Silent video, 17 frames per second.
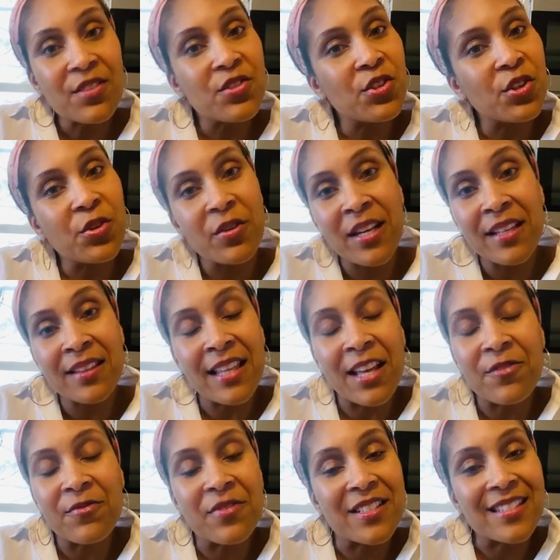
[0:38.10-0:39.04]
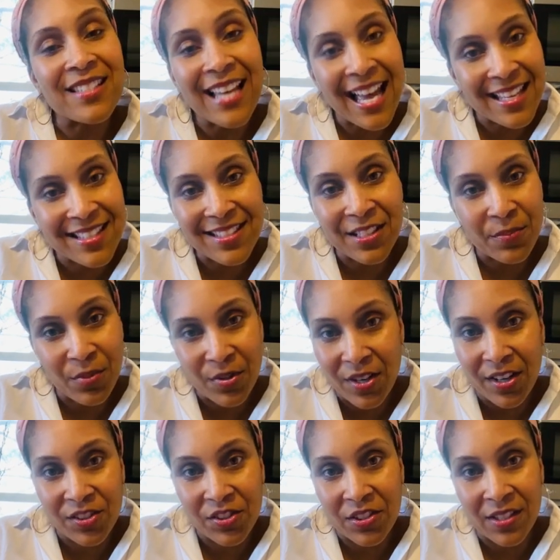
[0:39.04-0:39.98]
to create that fantastic
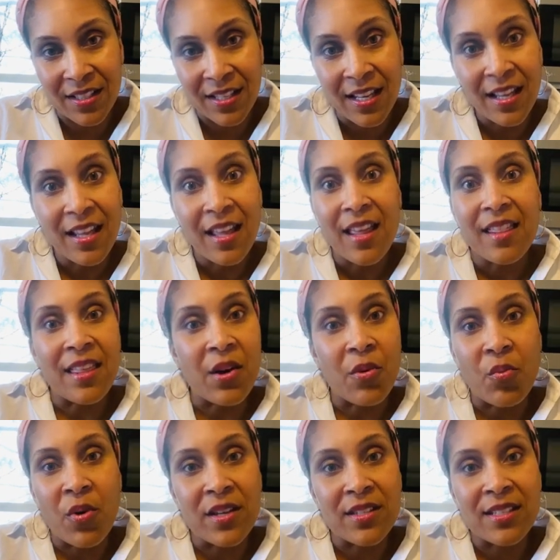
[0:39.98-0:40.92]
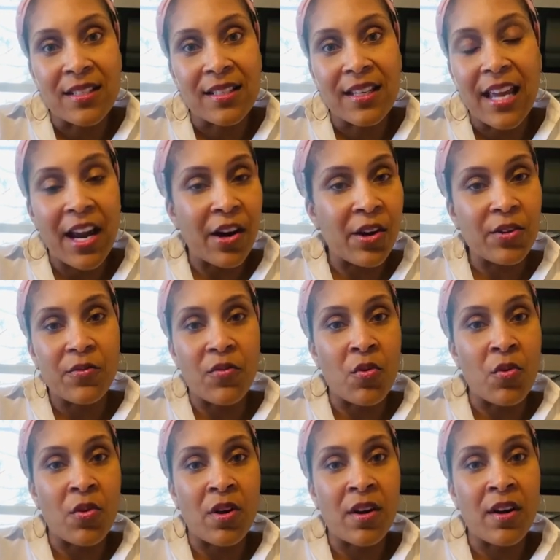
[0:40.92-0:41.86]
production that wasn't cared
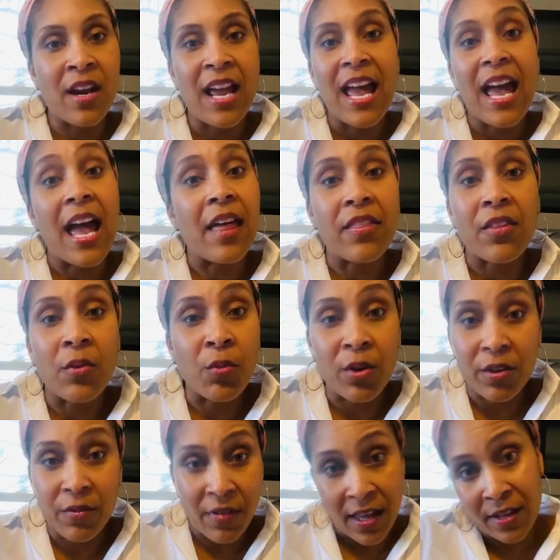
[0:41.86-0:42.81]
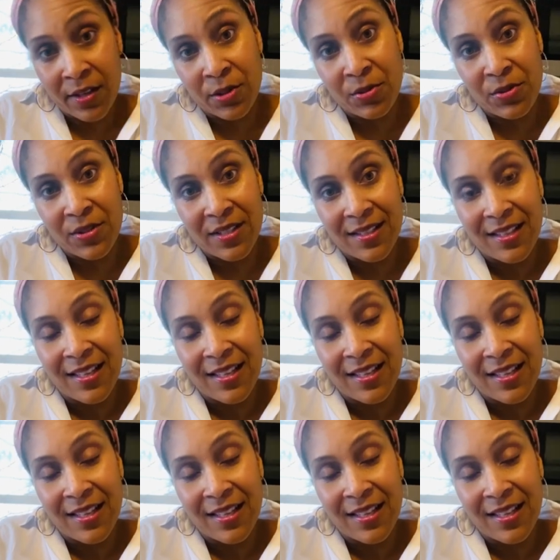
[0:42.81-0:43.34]
for and their work valued.